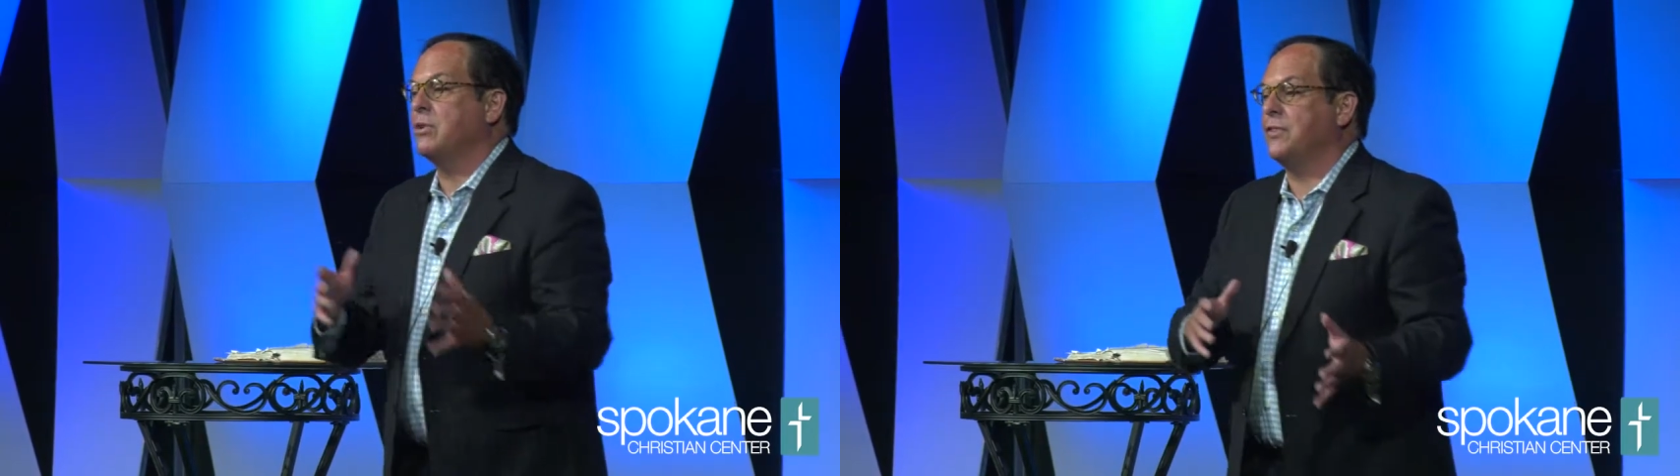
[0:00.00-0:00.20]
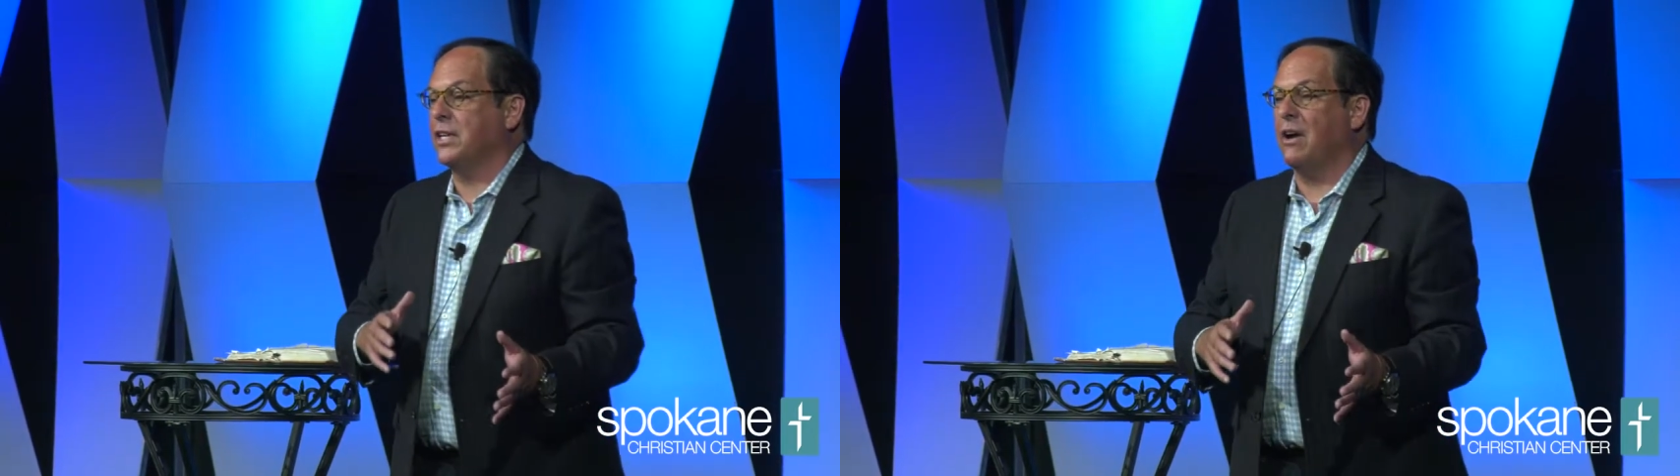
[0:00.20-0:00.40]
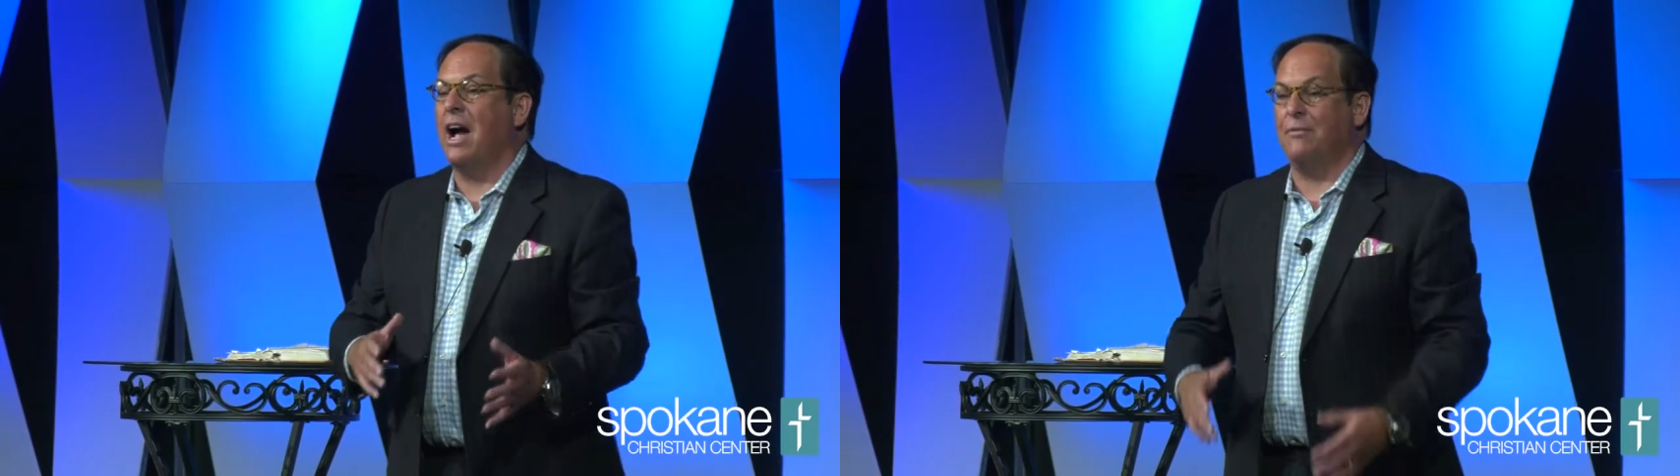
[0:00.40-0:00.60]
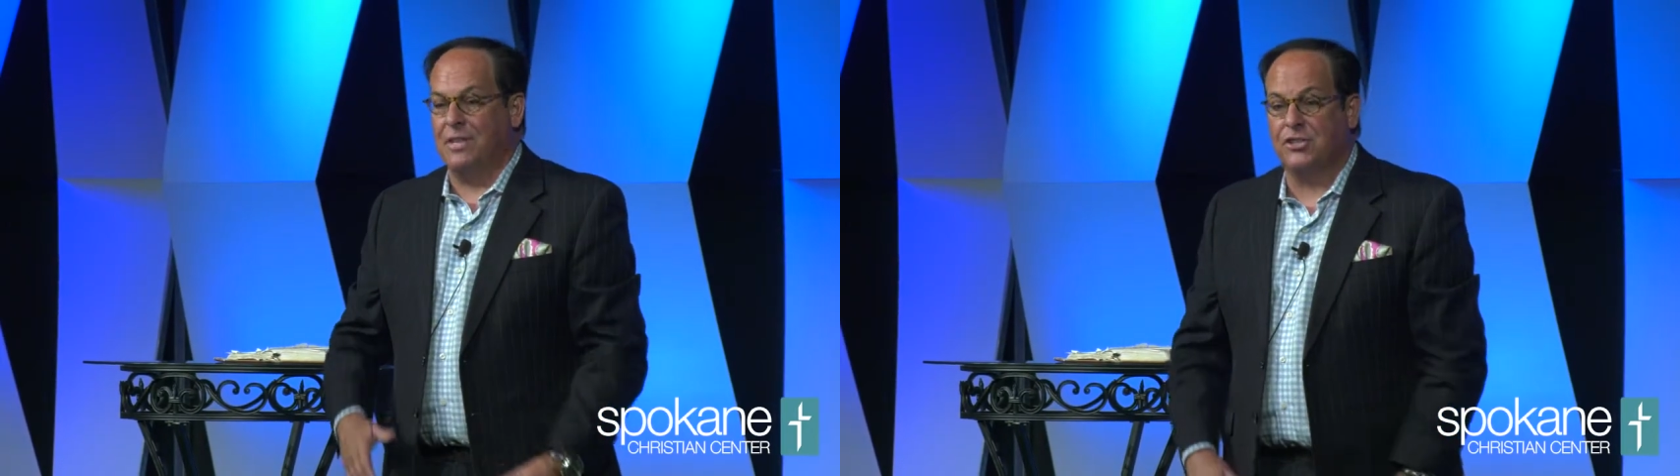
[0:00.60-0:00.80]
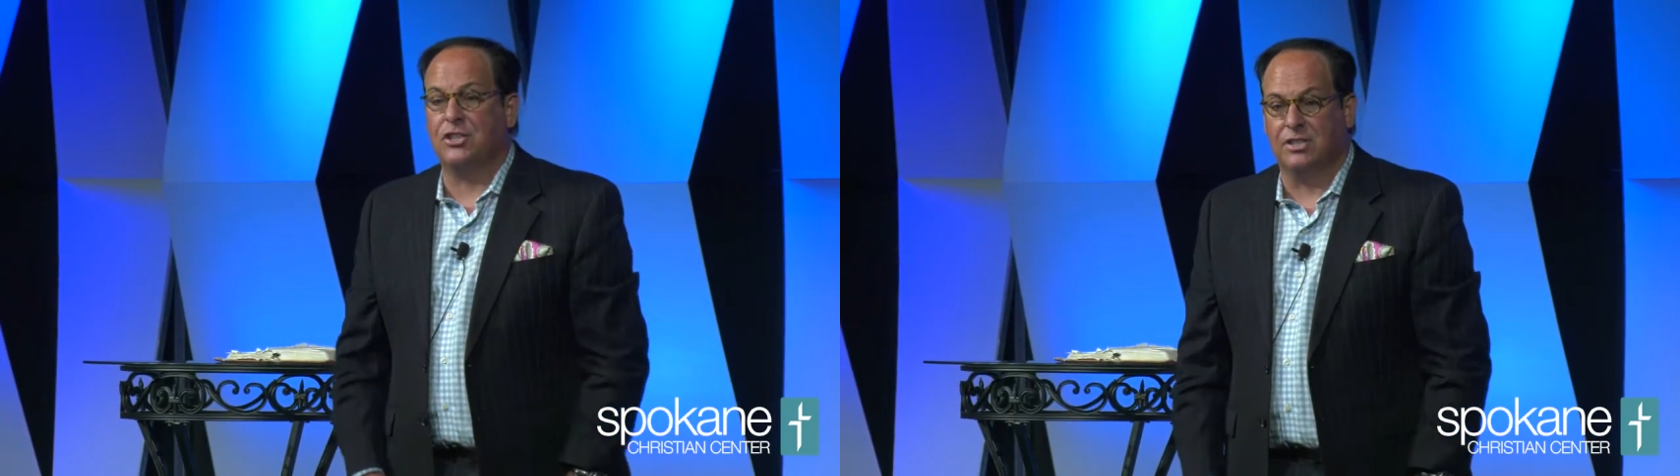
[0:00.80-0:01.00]
we figure out
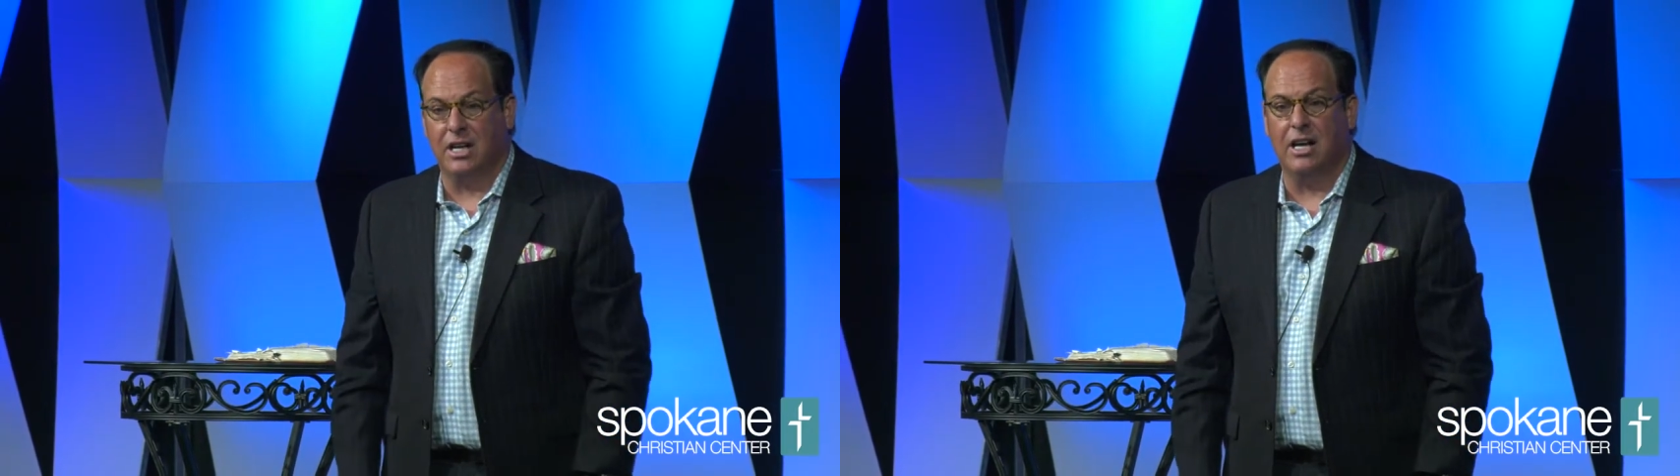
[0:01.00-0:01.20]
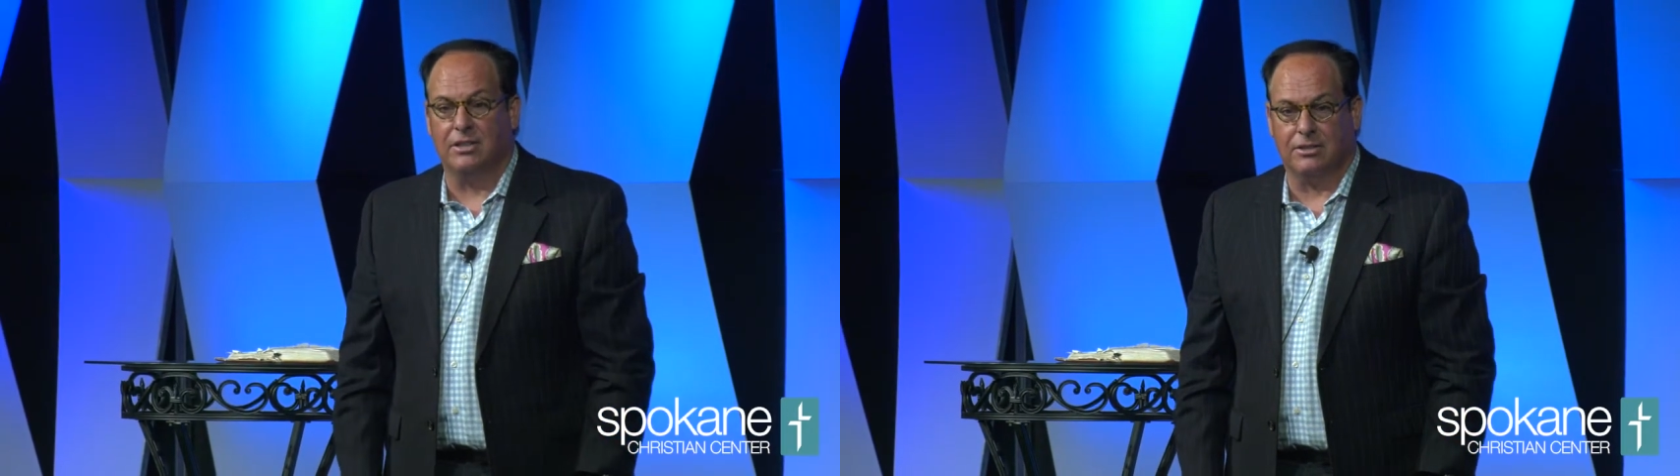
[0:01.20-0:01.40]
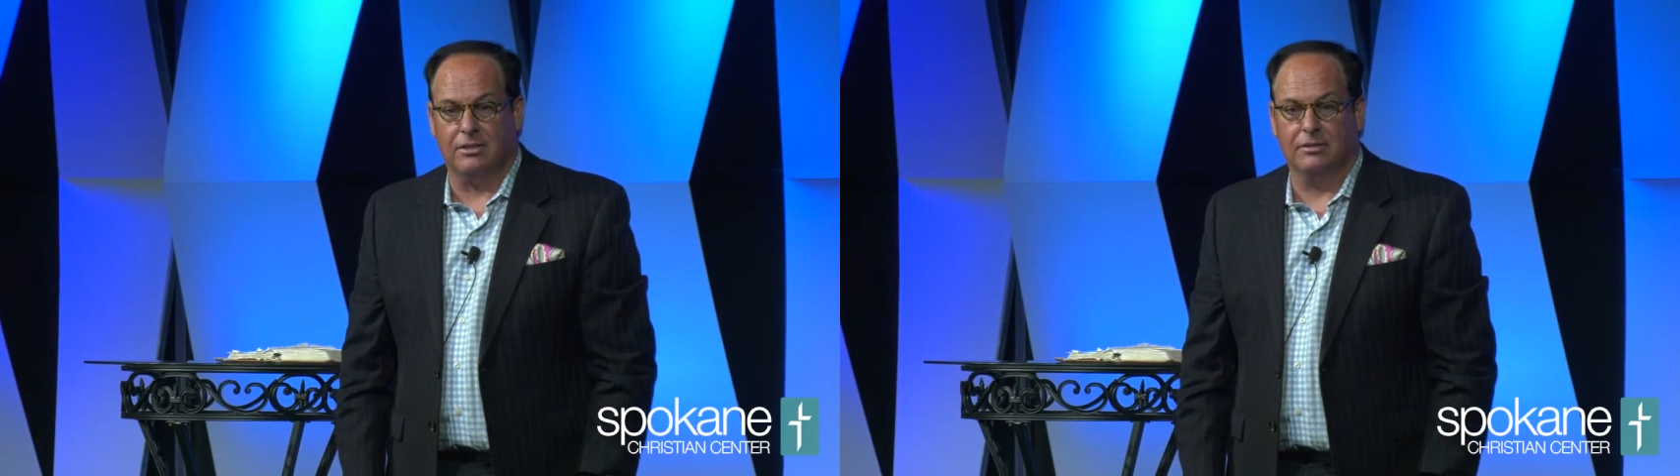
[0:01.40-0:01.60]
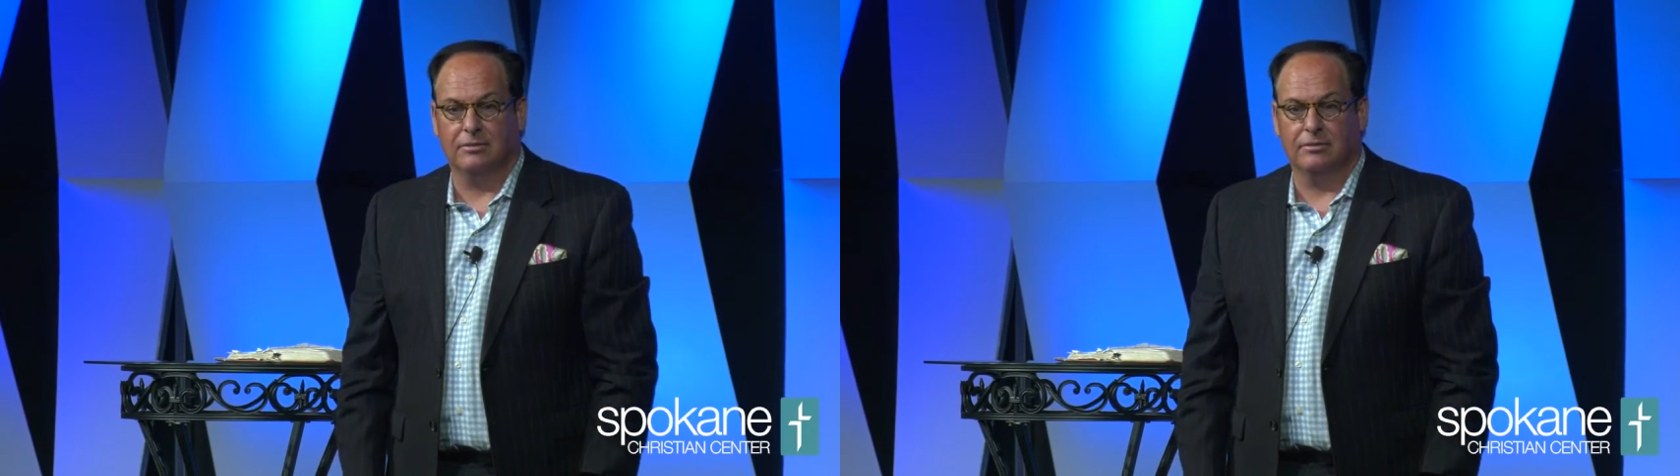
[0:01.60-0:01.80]
this is it?